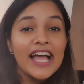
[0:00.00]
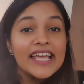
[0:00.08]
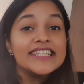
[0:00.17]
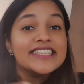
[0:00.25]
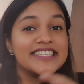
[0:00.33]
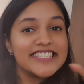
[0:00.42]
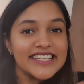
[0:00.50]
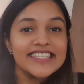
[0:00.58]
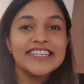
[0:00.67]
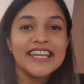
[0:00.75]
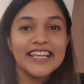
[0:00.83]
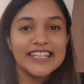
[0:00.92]
It's
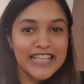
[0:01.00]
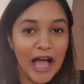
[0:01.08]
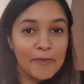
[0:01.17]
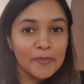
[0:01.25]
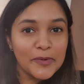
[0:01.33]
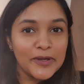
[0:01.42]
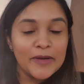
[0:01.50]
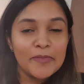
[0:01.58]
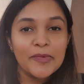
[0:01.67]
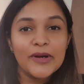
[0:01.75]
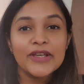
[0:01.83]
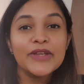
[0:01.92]
just an example,
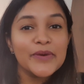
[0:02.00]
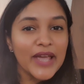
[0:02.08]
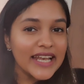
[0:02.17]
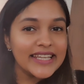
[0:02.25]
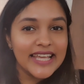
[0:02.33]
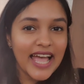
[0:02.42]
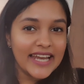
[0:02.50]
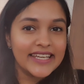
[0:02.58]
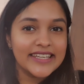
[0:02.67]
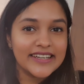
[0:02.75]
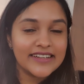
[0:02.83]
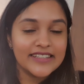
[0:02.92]
but you get the
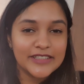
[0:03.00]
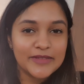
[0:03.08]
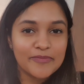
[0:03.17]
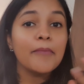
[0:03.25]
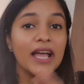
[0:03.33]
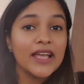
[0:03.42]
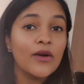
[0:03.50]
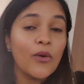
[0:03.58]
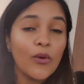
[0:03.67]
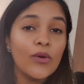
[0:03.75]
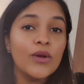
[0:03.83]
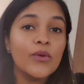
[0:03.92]
idea. My
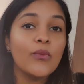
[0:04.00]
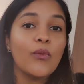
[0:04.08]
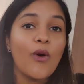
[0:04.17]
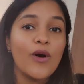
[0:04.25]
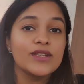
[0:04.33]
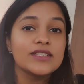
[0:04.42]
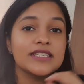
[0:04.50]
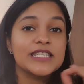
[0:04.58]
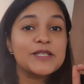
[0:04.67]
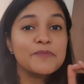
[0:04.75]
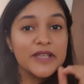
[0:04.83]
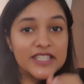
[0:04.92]
goal was
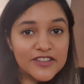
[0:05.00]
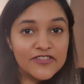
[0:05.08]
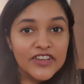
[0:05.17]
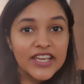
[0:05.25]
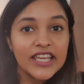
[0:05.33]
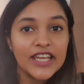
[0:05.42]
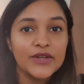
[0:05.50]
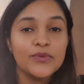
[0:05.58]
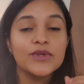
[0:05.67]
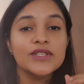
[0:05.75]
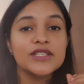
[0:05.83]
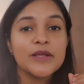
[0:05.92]
specific, it
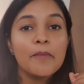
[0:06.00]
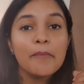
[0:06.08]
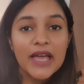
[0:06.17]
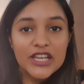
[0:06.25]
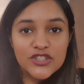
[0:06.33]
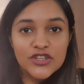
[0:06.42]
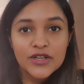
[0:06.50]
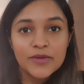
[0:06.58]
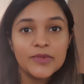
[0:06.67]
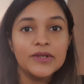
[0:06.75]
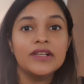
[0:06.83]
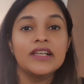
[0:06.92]
was
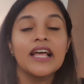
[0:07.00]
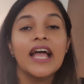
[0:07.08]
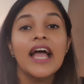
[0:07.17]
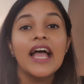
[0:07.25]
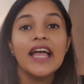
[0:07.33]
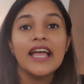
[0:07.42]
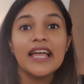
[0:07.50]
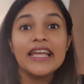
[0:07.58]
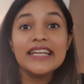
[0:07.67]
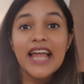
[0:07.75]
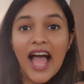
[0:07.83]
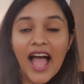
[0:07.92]
measurable,
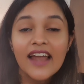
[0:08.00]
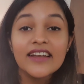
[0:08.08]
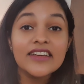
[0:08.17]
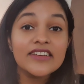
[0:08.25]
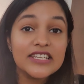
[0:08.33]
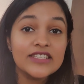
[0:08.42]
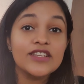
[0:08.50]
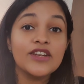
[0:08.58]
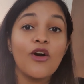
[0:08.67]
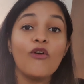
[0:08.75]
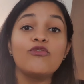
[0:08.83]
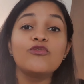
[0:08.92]
it had a
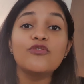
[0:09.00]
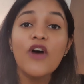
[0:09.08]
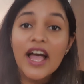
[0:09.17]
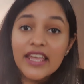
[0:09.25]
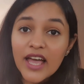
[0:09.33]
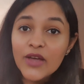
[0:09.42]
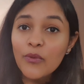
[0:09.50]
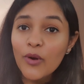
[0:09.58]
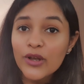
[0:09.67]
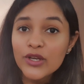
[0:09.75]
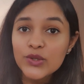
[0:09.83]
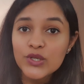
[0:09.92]
reason of why I
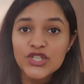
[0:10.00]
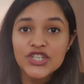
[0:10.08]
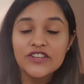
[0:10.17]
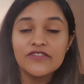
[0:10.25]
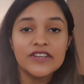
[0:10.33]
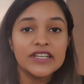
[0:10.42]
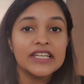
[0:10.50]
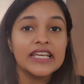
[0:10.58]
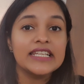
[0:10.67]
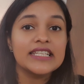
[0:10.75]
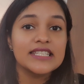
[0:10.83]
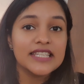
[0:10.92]
wanted to achieve it,
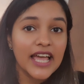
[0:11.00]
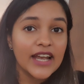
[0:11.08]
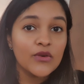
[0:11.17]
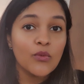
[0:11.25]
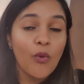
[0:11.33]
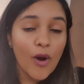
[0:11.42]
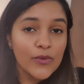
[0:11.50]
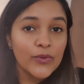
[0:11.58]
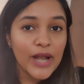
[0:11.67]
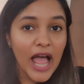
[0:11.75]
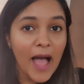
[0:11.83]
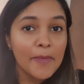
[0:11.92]
it said what
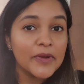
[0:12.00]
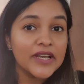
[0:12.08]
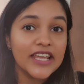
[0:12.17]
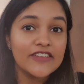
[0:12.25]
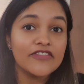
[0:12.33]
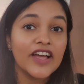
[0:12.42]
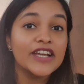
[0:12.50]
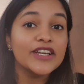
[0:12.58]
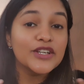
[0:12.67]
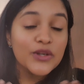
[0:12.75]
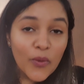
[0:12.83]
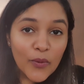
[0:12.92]
would happen if
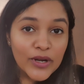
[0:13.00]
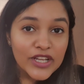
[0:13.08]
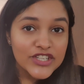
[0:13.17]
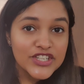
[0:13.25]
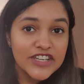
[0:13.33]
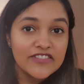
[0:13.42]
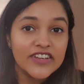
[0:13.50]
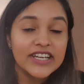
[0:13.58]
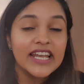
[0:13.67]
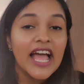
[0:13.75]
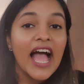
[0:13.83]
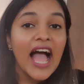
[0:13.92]
I don't achieve
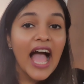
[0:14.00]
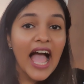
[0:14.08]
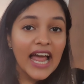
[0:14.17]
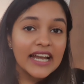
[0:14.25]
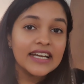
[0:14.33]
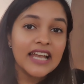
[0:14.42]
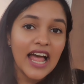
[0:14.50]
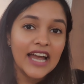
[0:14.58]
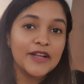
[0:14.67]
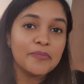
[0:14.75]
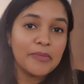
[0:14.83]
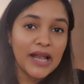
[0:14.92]
it, and it
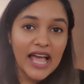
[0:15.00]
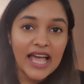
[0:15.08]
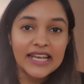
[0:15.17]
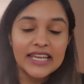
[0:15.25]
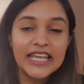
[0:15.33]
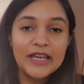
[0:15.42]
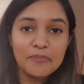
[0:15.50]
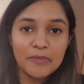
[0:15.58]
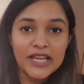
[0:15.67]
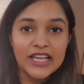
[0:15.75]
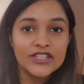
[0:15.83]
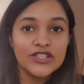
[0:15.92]
had a plan in
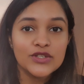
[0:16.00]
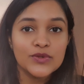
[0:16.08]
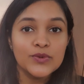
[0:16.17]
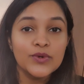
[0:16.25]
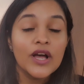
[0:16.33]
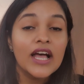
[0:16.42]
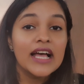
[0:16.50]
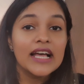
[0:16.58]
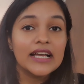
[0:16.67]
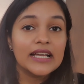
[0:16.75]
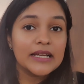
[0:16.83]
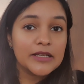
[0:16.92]
place to
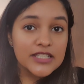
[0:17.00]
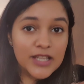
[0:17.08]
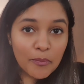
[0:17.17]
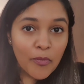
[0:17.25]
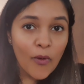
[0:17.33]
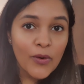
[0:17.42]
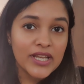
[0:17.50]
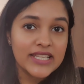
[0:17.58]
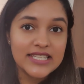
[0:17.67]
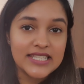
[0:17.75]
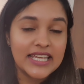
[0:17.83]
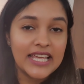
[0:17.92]
support
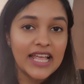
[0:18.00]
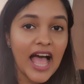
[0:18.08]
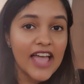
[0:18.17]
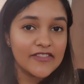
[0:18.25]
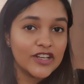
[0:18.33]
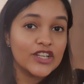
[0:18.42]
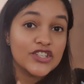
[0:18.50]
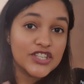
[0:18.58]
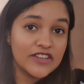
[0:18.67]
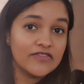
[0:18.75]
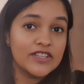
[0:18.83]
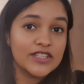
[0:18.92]
and say I will
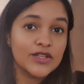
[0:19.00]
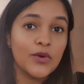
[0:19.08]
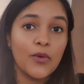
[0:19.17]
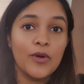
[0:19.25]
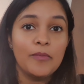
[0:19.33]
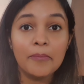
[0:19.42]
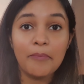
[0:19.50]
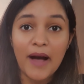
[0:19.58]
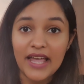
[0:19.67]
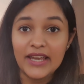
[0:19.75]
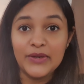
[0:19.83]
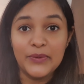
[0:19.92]
achieve this goal
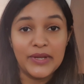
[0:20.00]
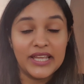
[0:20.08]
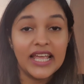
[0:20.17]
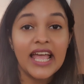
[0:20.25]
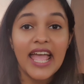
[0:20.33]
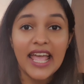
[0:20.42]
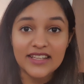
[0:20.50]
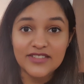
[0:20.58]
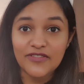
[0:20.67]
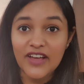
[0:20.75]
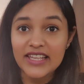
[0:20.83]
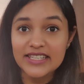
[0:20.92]
by doing
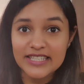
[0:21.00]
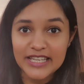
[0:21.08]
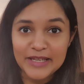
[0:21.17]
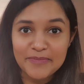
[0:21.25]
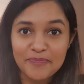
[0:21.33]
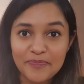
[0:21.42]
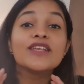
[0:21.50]
XYZ.